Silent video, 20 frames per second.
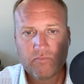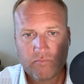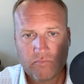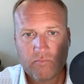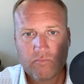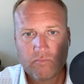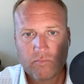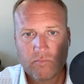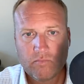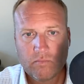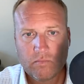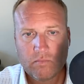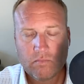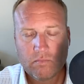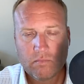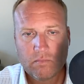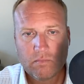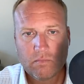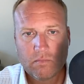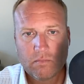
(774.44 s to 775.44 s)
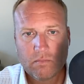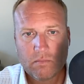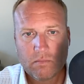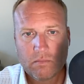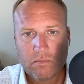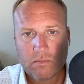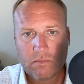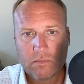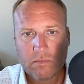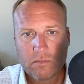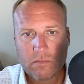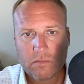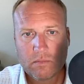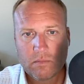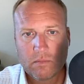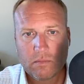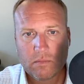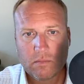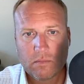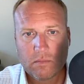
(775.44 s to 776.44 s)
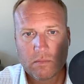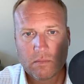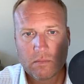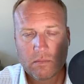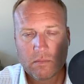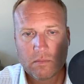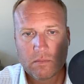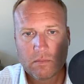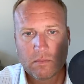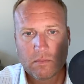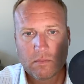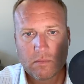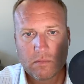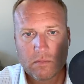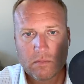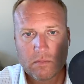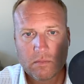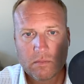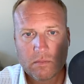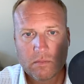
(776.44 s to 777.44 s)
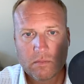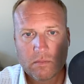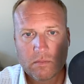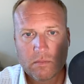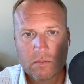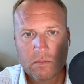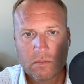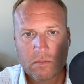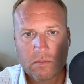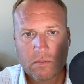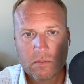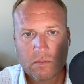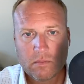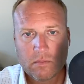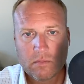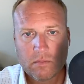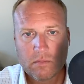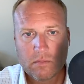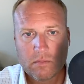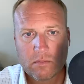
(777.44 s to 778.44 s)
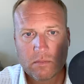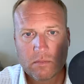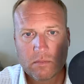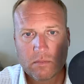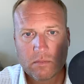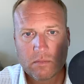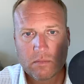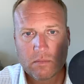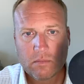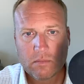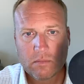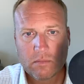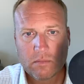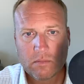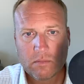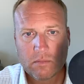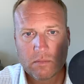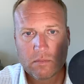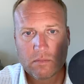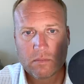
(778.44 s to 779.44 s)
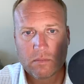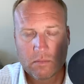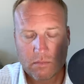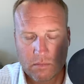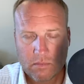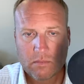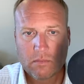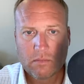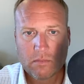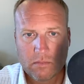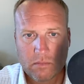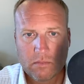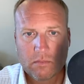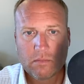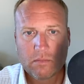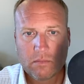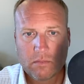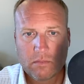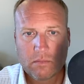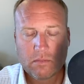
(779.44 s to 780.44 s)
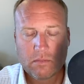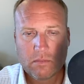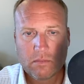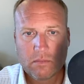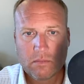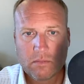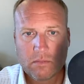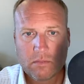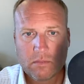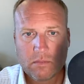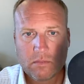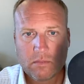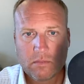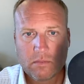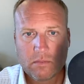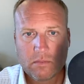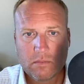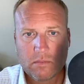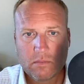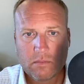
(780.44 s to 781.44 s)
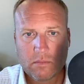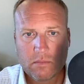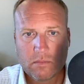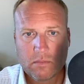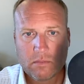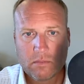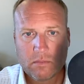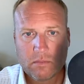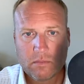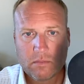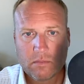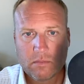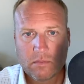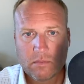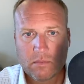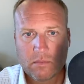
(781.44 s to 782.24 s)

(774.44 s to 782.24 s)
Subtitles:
(not speaking)